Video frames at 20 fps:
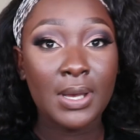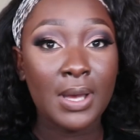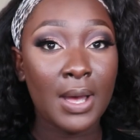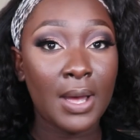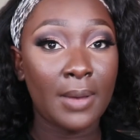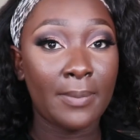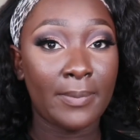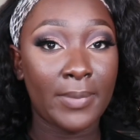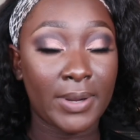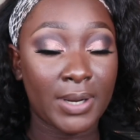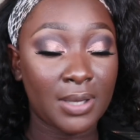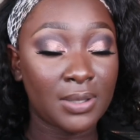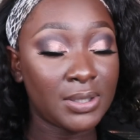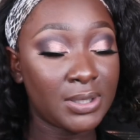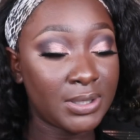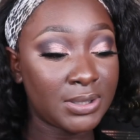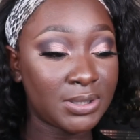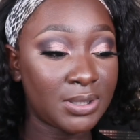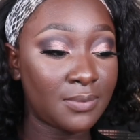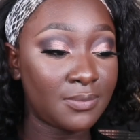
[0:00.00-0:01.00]
um, but I'll
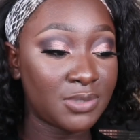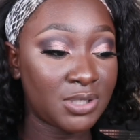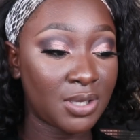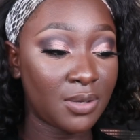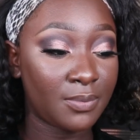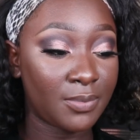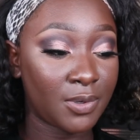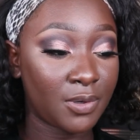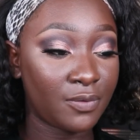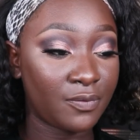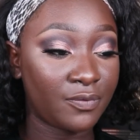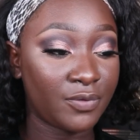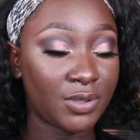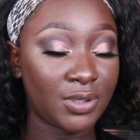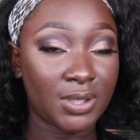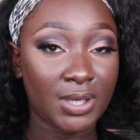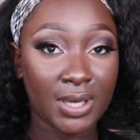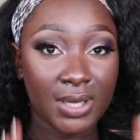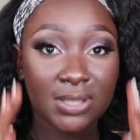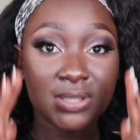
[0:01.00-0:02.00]
link them down below for
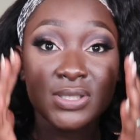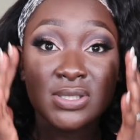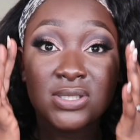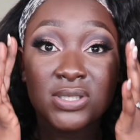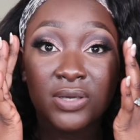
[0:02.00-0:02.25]
you guys.